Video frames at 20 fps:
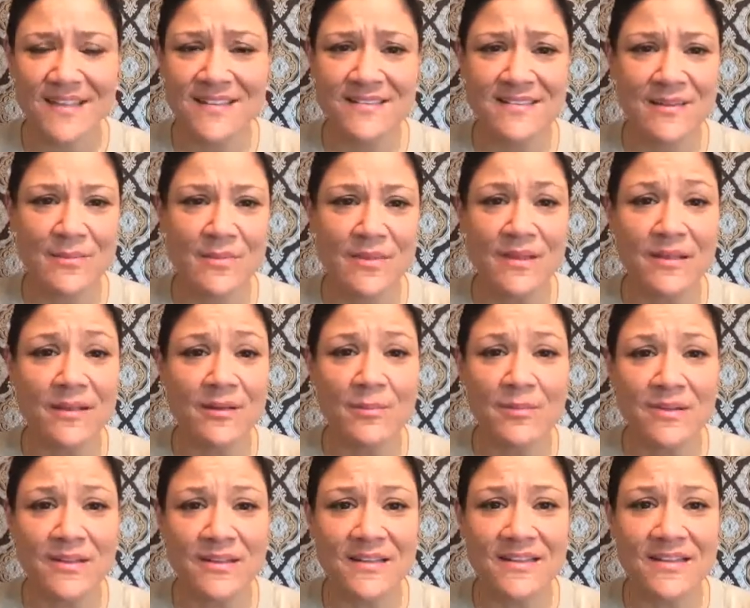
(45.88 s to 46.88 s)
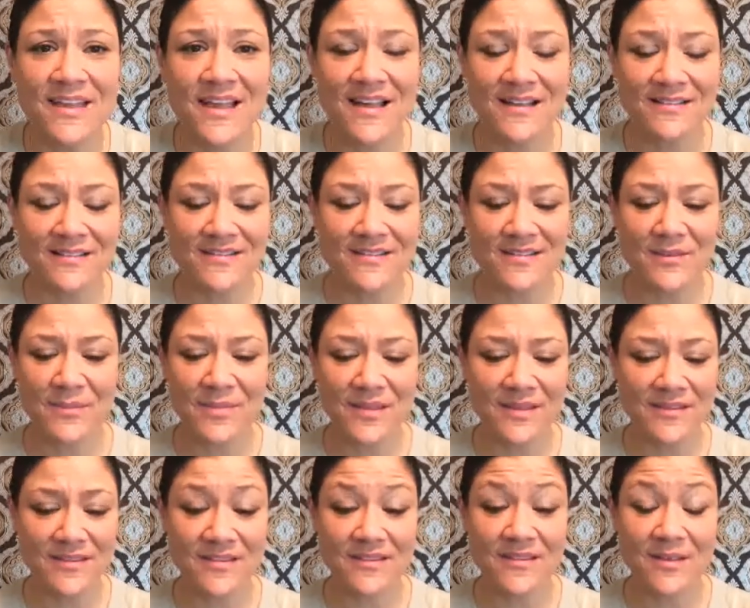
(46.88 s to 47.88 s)
It's something completely else,
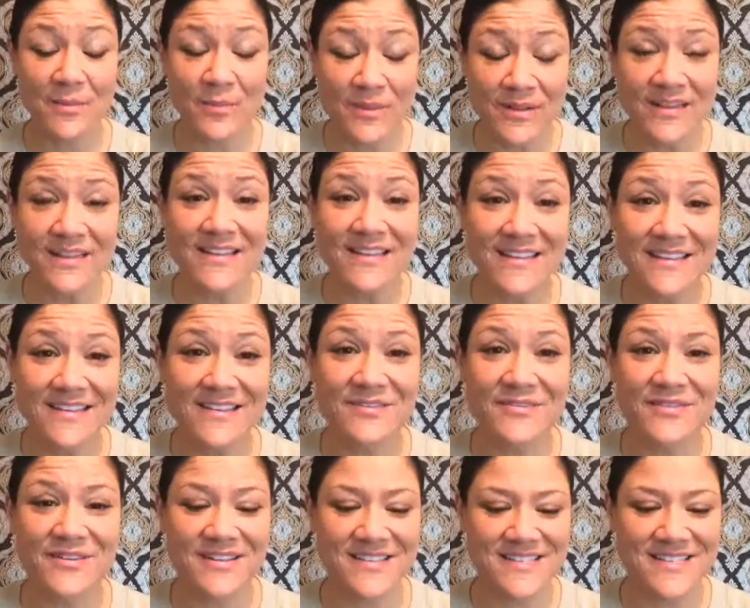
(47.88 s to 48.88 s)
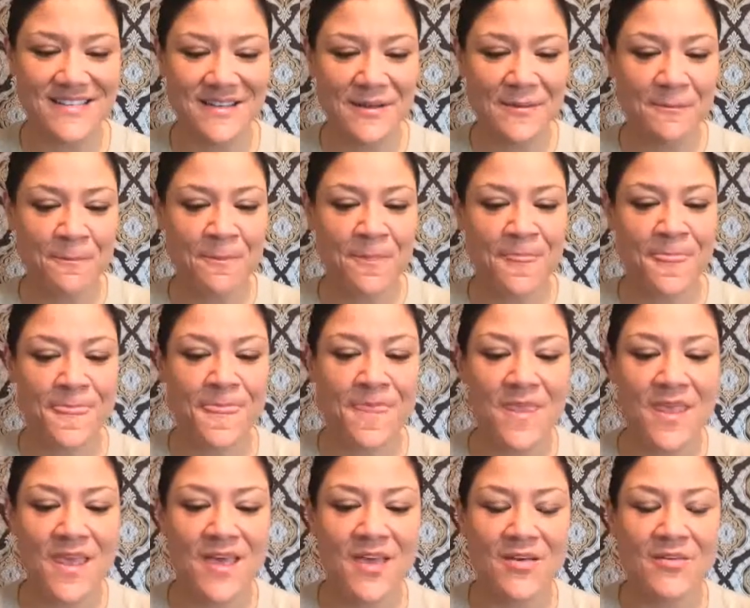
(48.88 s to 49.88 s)
something completely different.
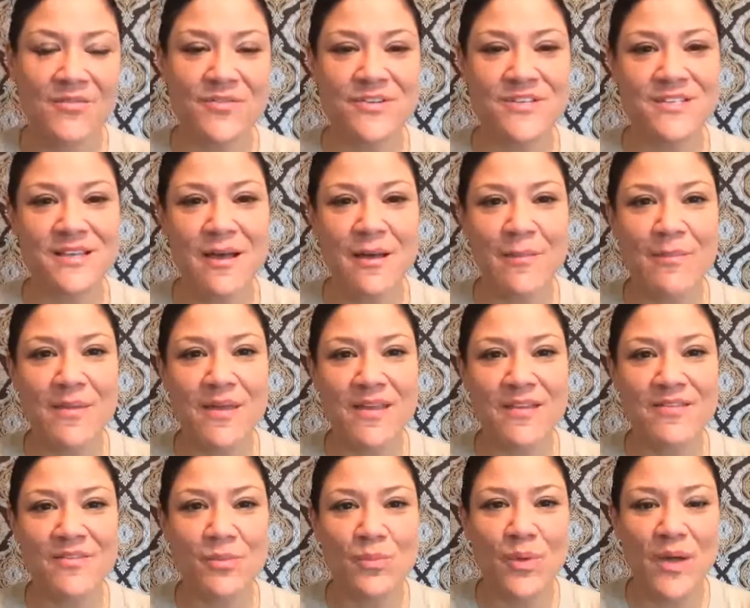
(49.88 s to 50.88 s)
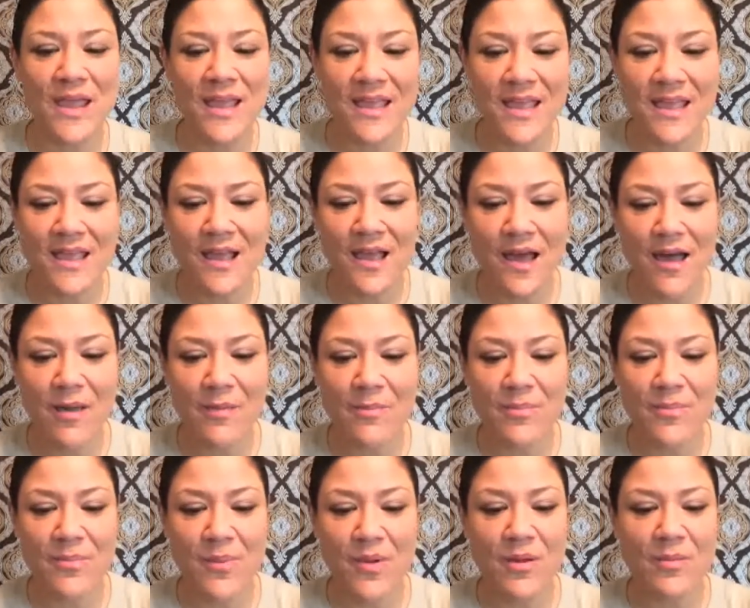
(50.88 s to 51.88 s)
For some, it's waking
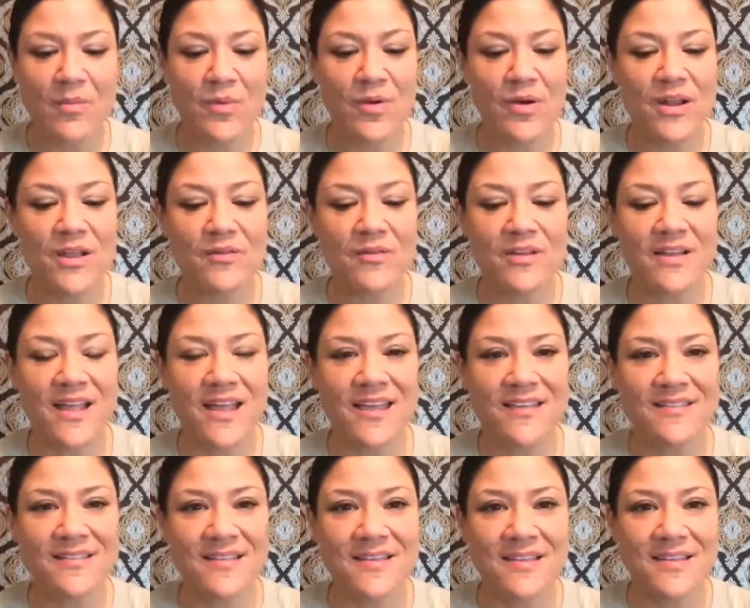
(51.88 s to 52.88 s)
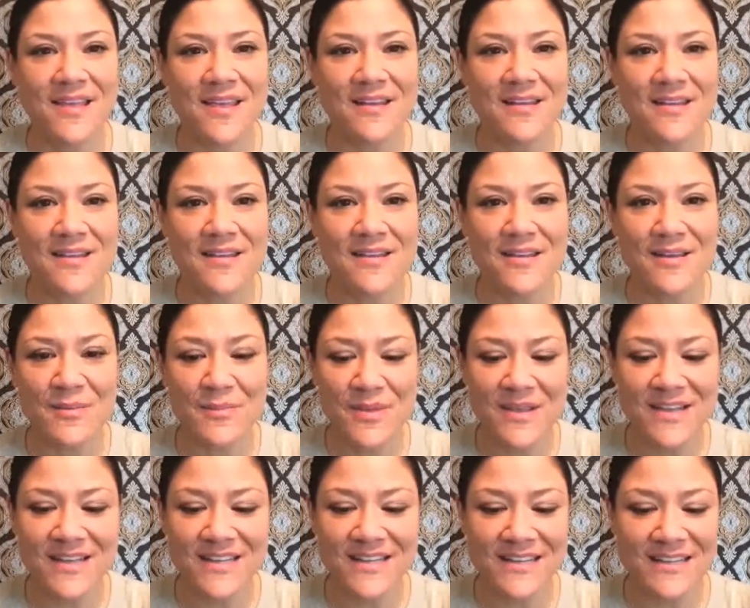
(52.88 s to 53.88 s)
up one morning realizing they didn't
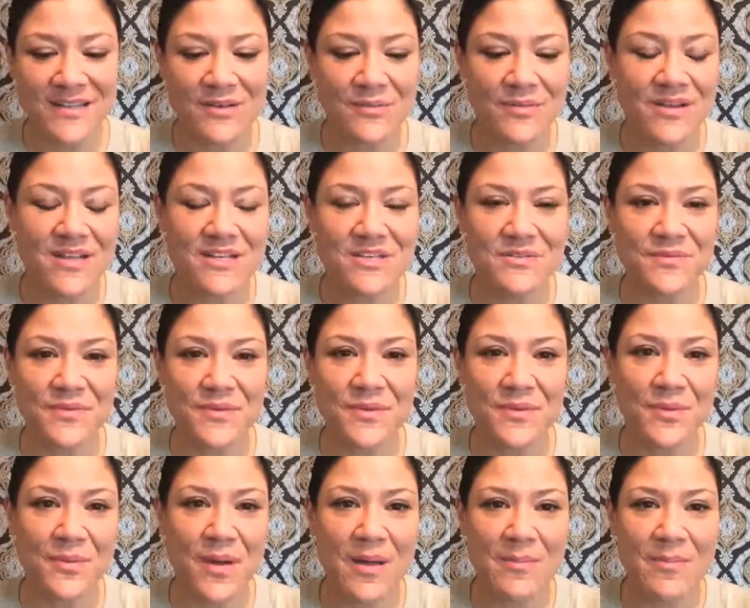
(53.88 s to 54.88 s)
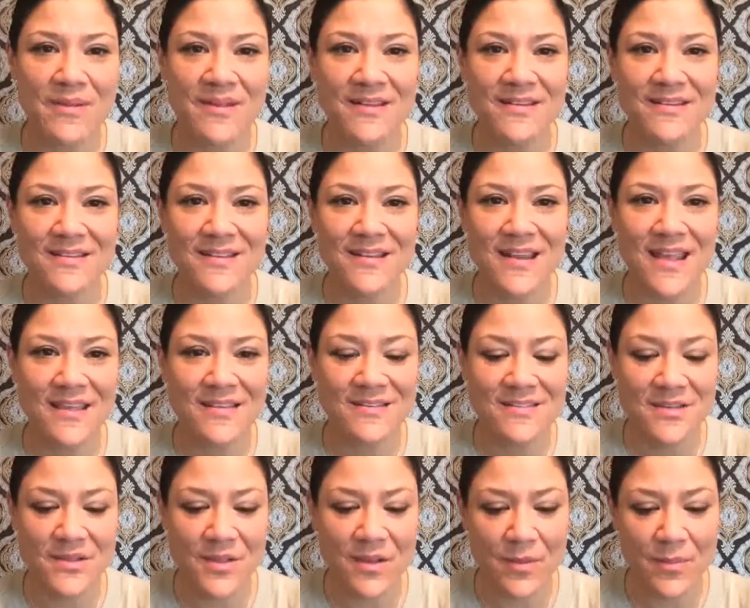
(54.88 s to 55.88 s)
immediately reach for their weapon
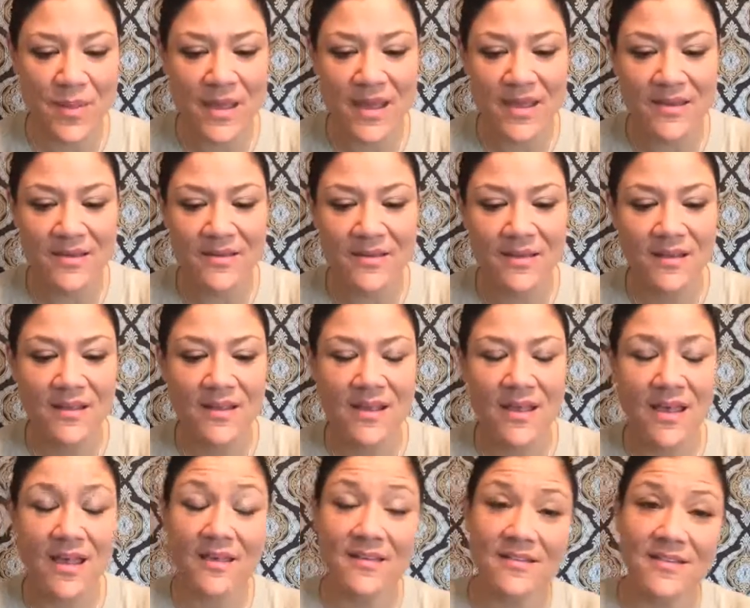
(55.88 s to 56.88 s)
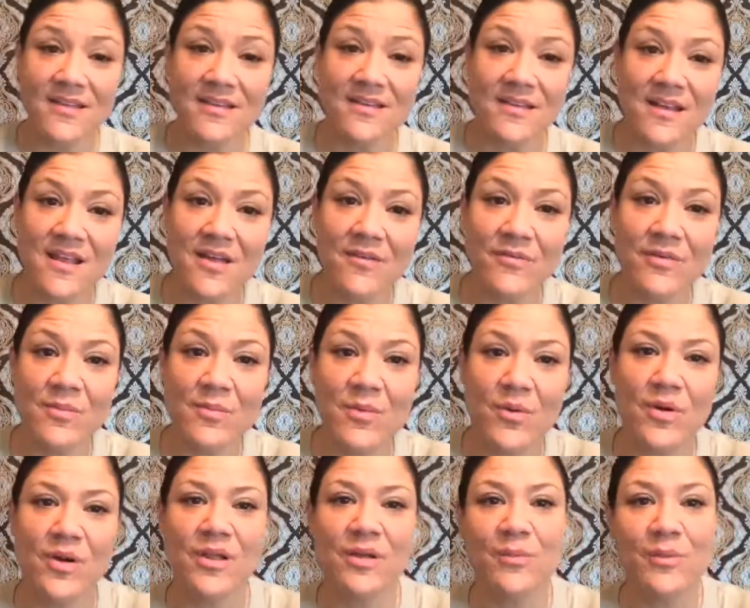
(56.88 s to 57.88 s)
next to their bed, as they did every
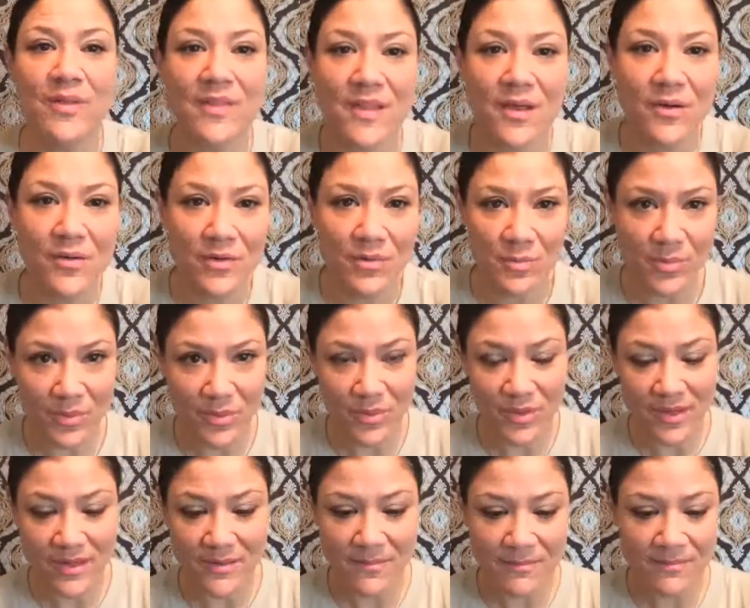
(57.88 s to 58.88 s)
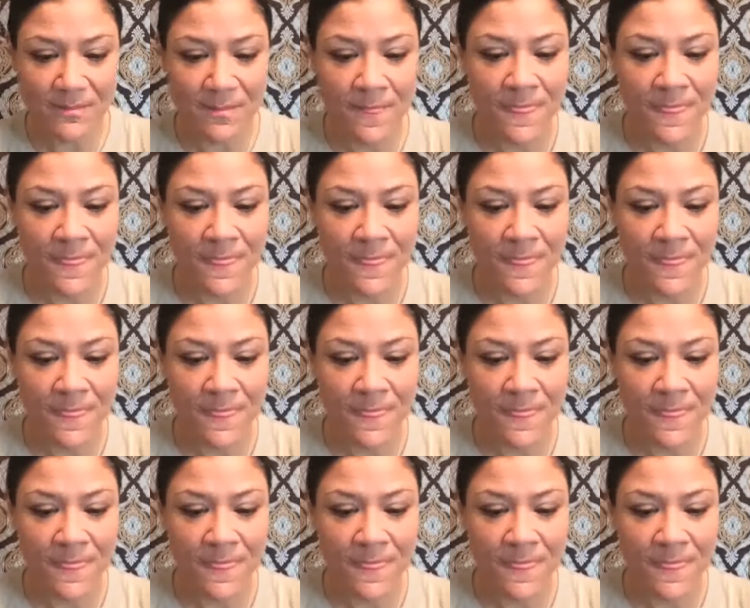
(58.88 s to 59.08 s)
morning when they were deployed.